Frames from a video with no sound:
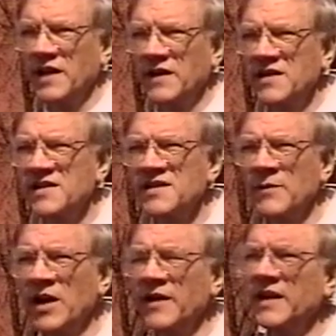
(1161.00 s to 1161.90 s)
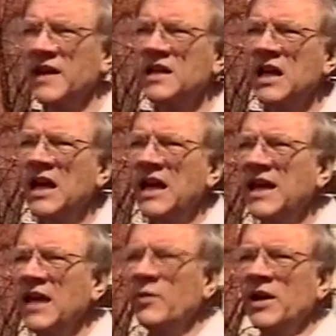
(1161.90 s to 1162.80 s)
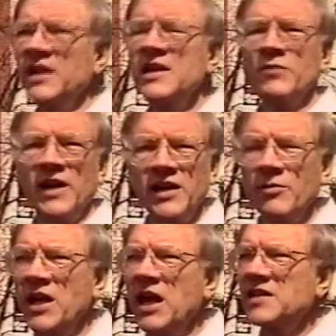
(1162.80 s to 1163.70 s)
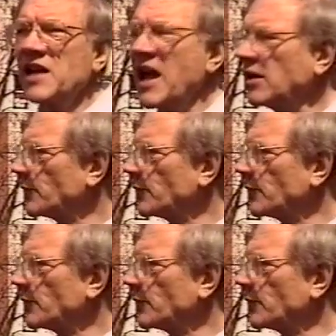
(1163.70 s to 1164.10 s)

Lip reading: I think it is, something like that. He gave money in his will anyway to help